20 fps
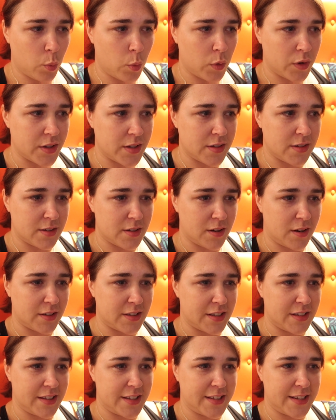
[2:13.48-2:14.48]
was
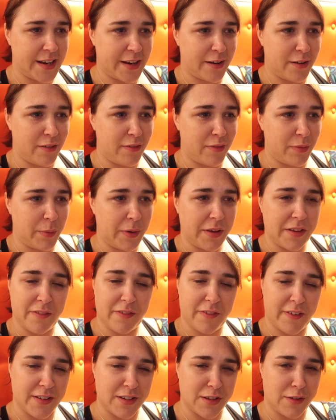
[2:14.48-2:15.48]
started the day off
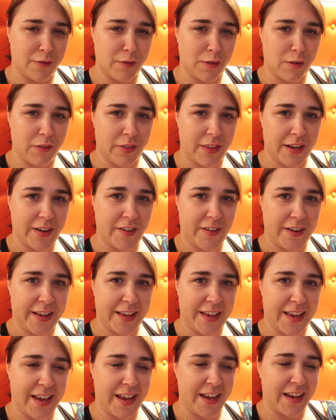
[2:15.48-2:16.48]
with Festival of the
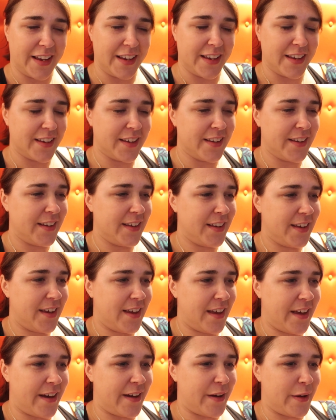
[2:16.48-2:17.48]
Lion King,
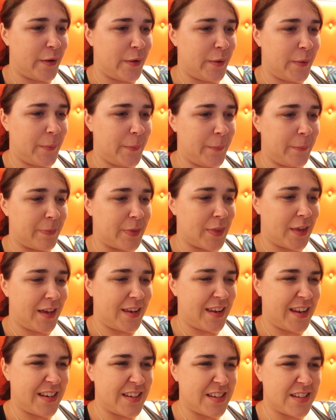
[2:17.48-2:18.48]
and
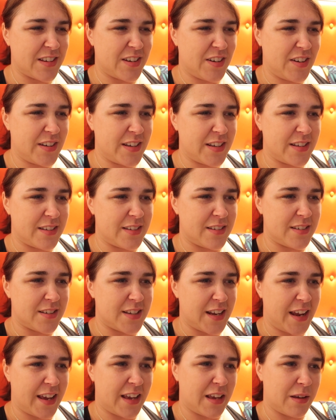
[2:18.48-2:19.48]
then just kind of
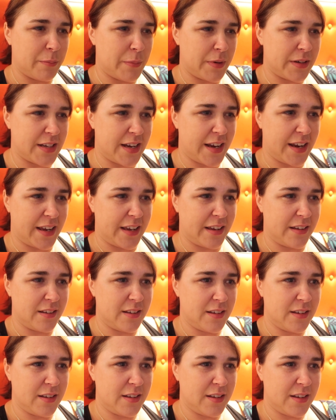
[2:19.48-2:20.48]
taking my day
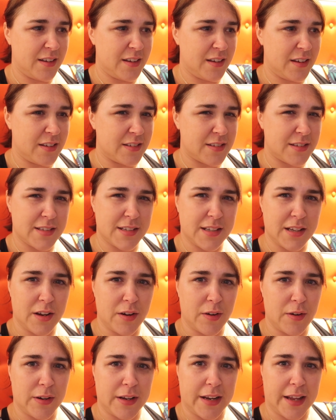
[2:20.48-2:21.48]

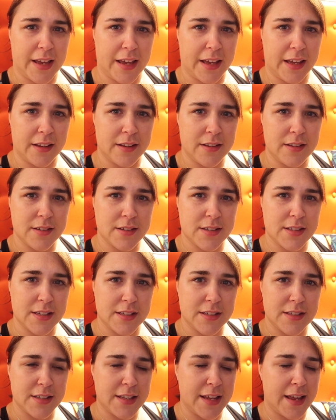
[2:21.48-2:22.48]
slowly
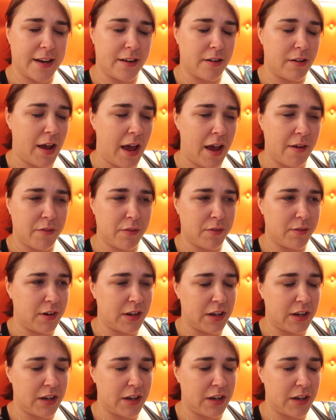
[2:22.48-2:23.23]
since then. I haven't